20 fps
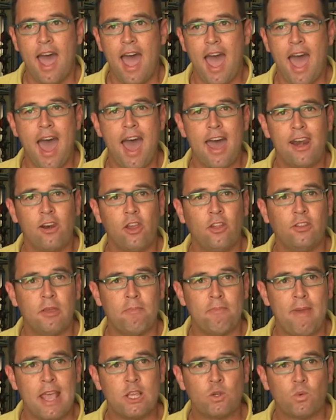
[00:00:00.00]
are not the
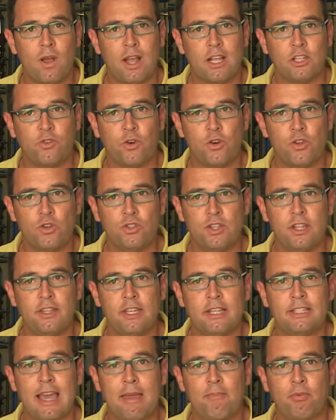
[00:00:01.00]
best ones for using
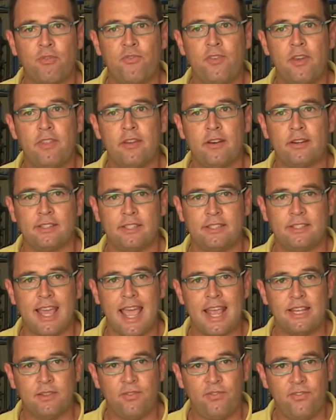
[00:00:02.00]
this type of feeders,
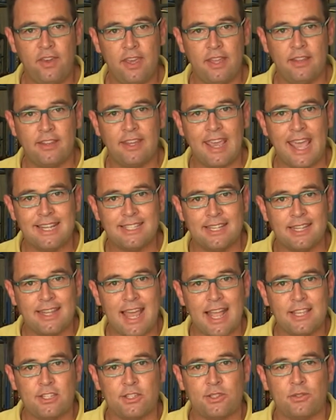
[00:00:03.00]
since the feed gets
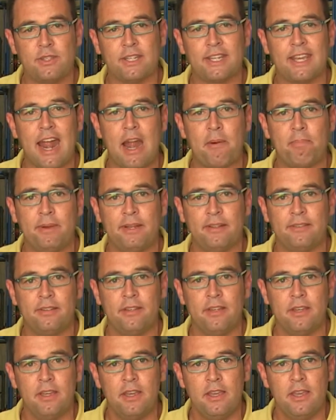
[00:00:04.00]
attached to the carpet,
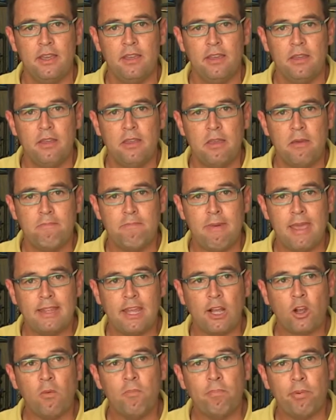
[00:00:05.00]
may
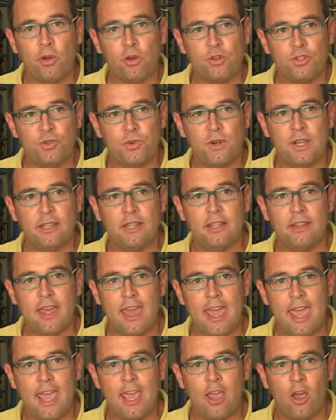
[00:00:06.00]
decompose during the
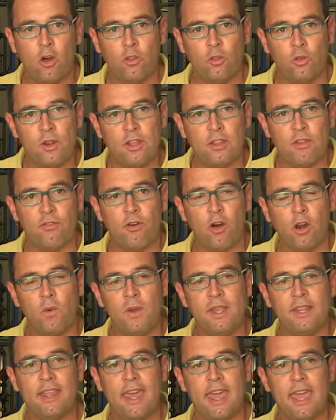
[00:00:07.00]
day or during the
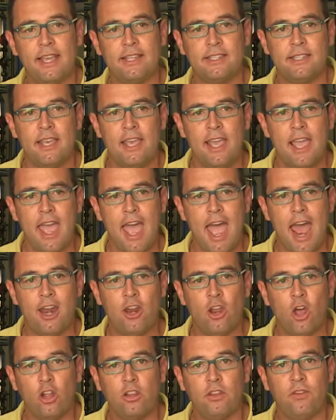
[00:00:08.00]
following days, and
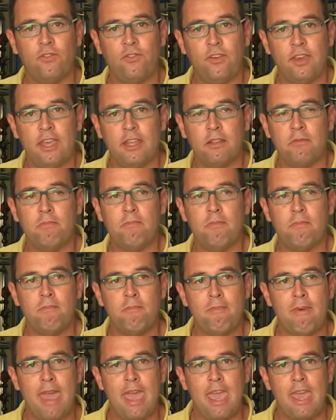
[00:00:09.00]
not the feed
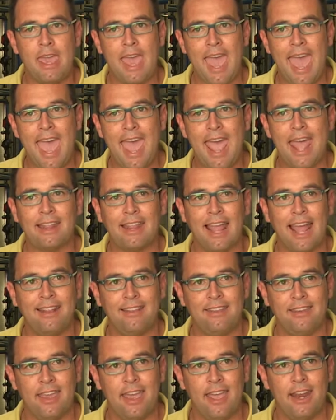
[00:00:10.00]
may end at
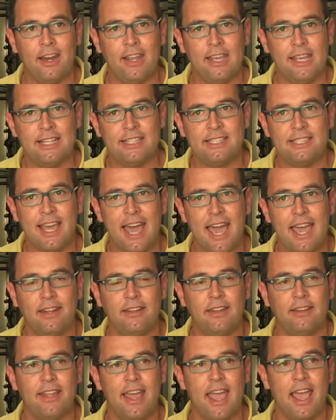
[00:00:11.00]
the end inside
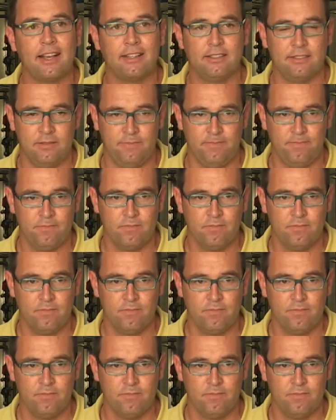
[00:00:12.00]
the tanks.